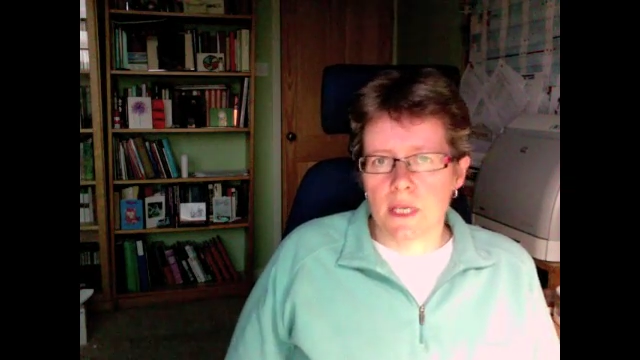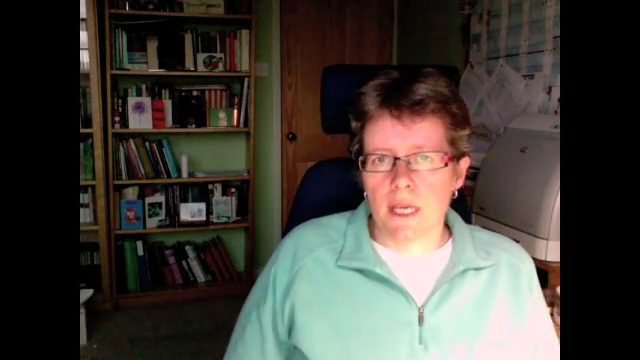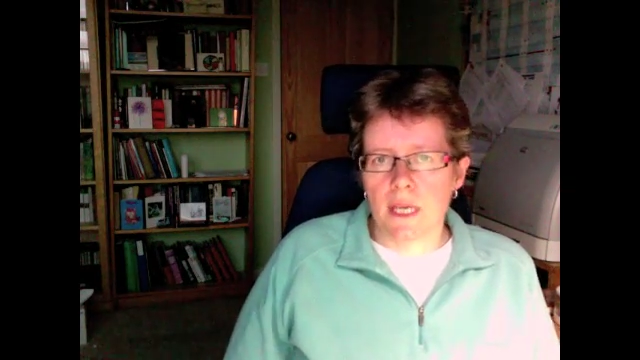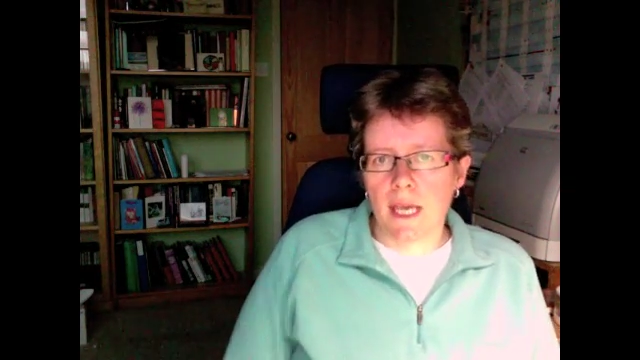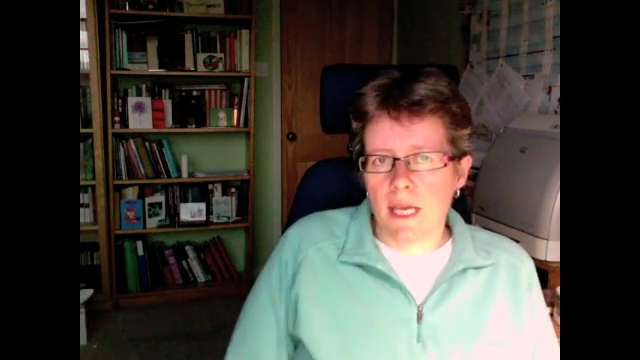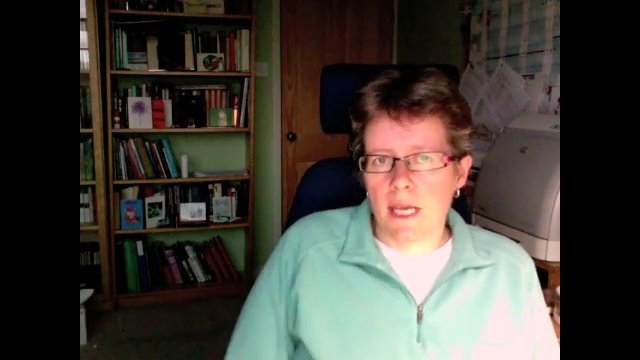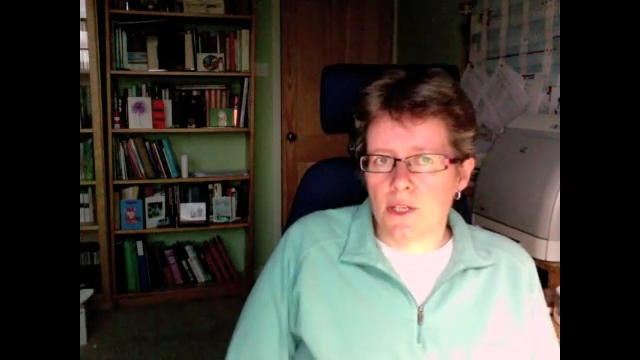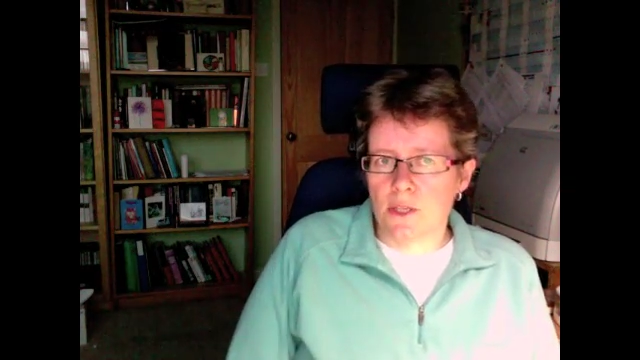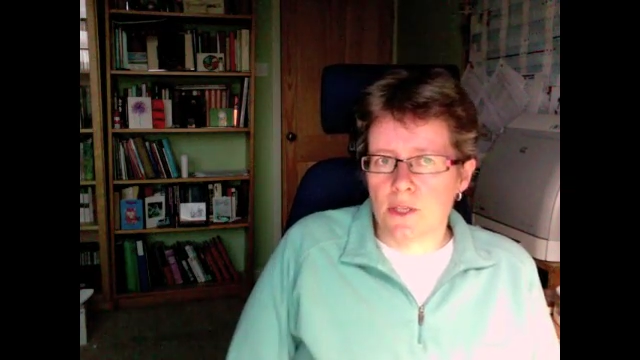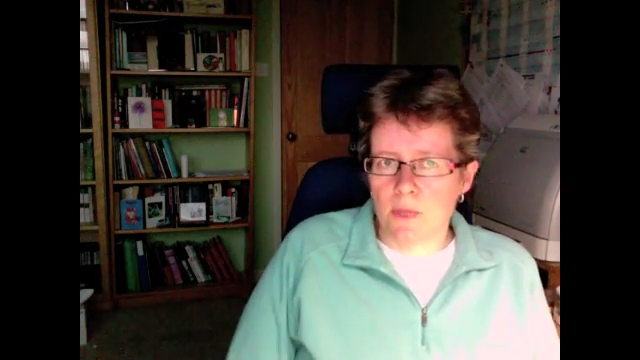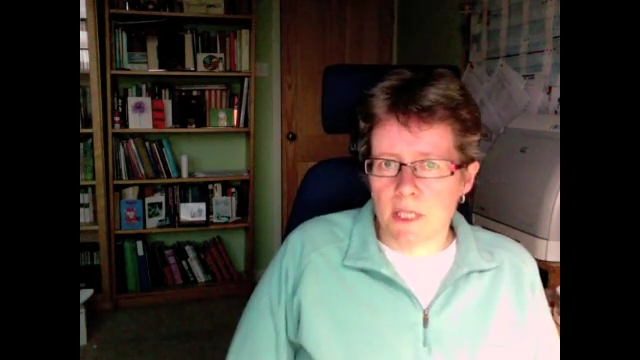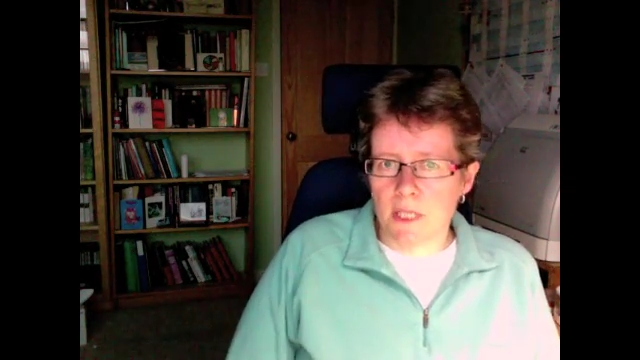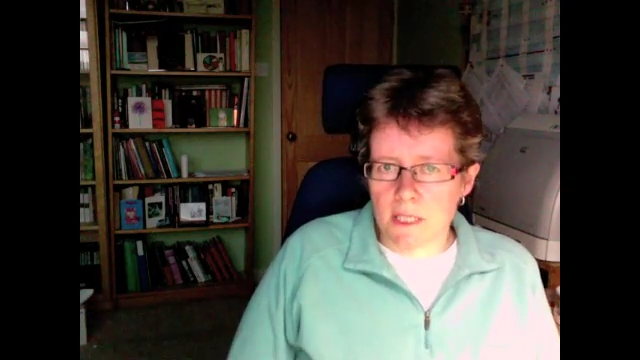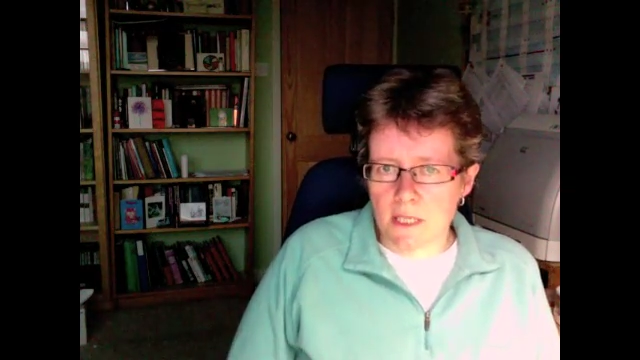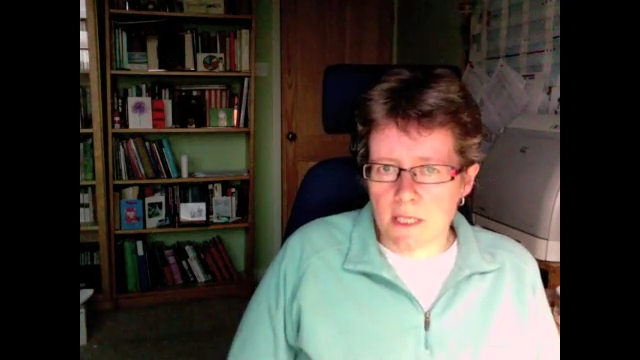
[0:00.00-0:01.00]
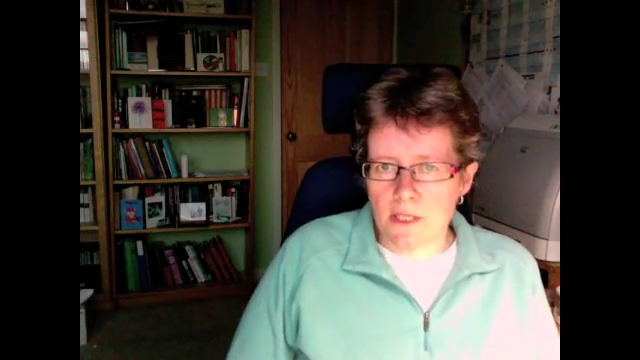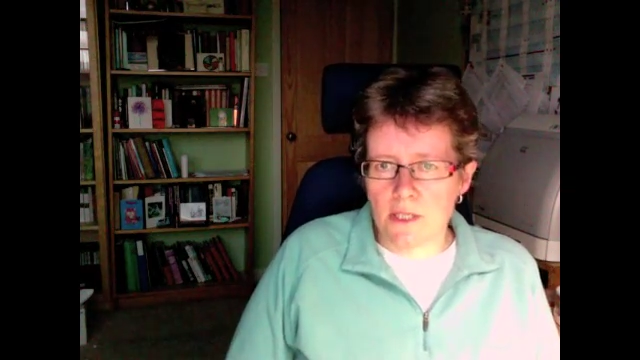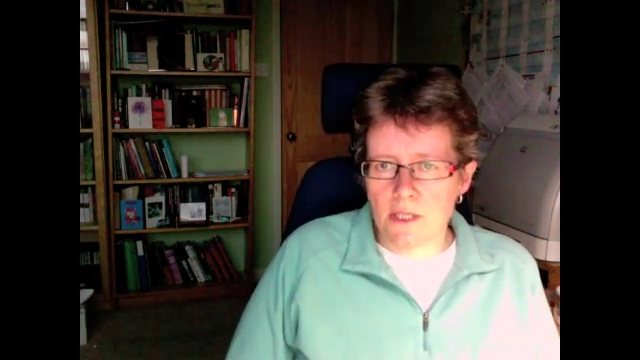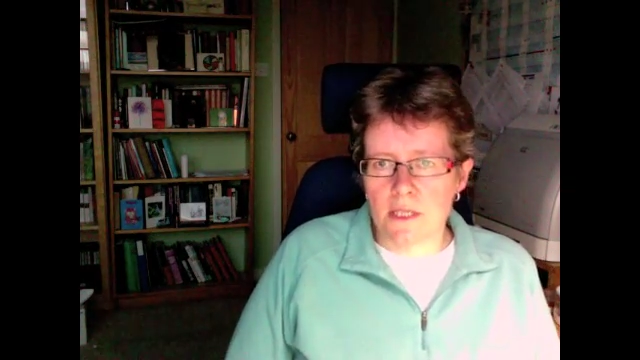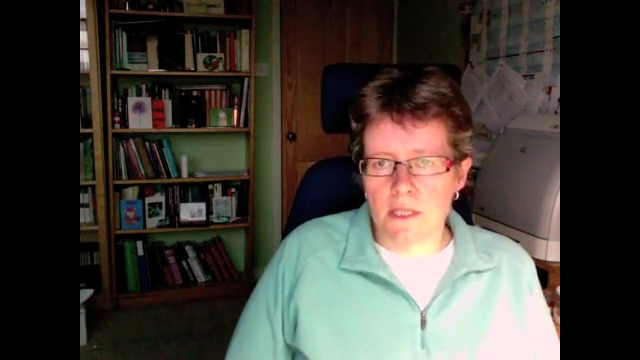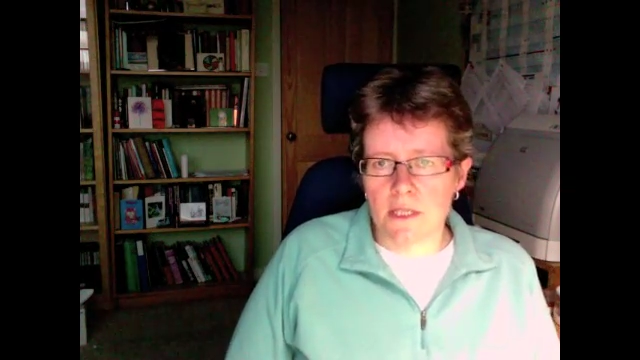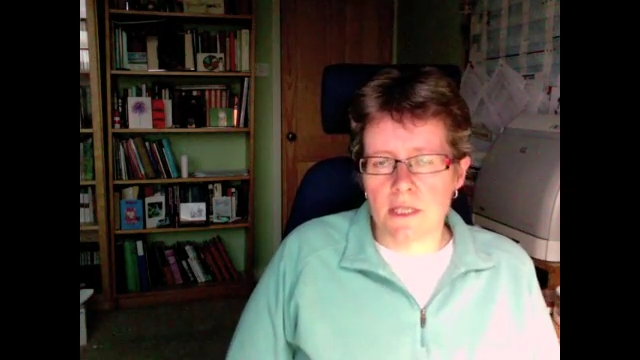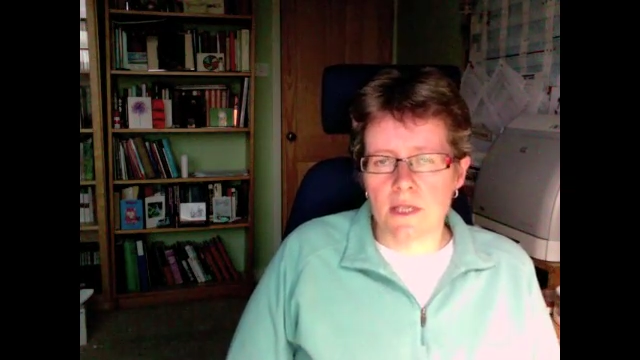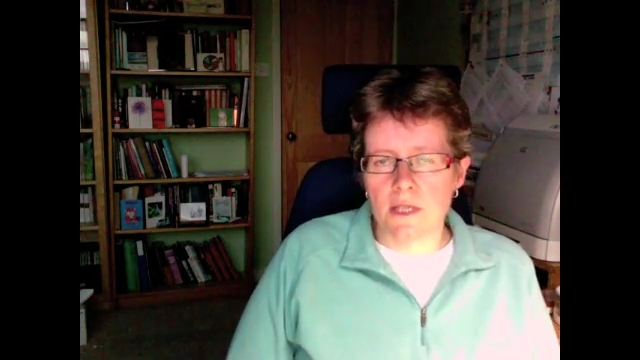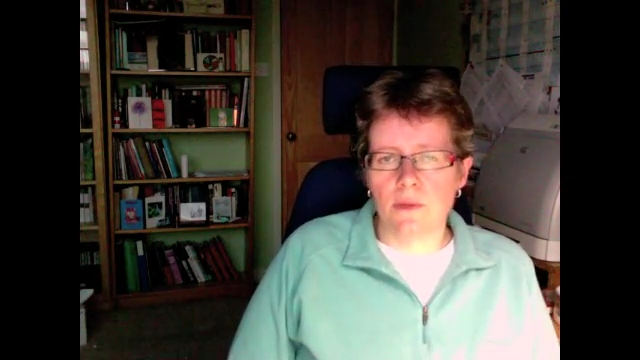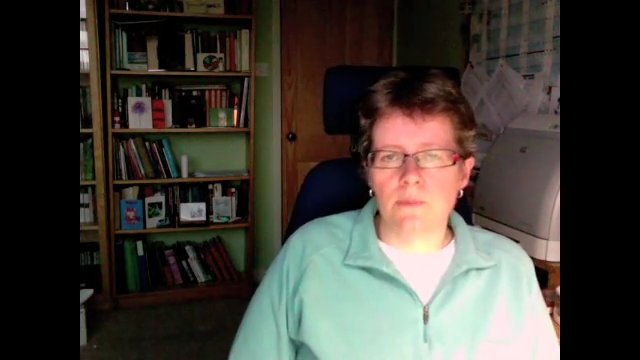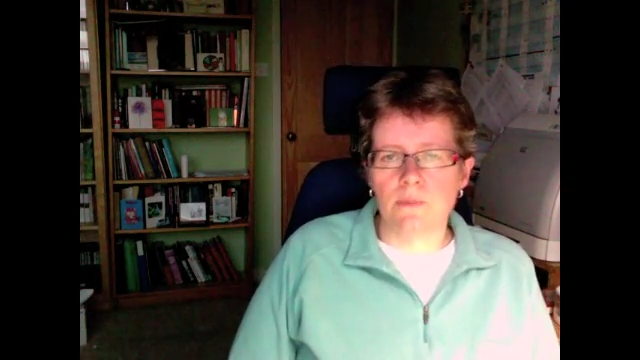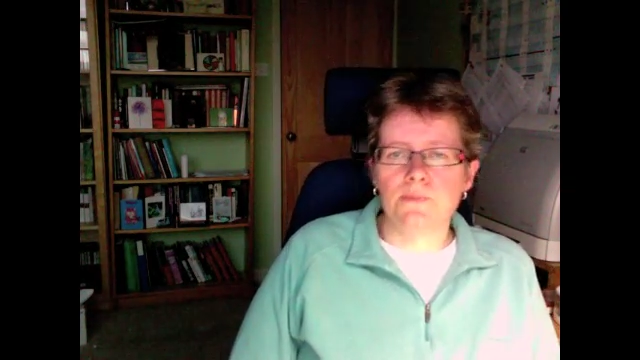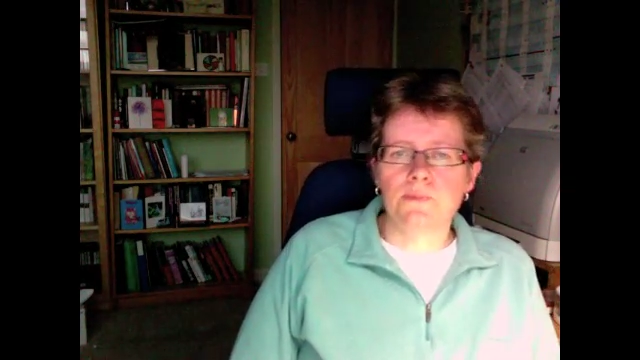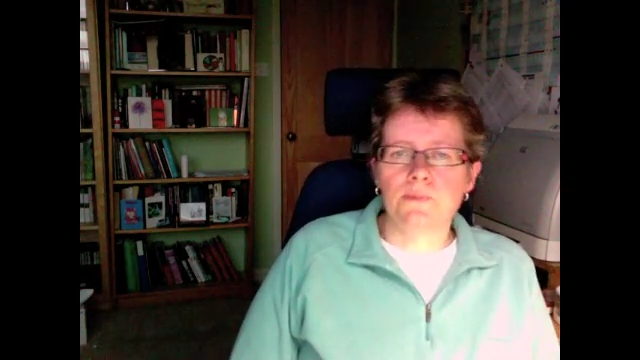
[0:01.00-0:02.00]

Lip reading: and engage them in discussions and so on.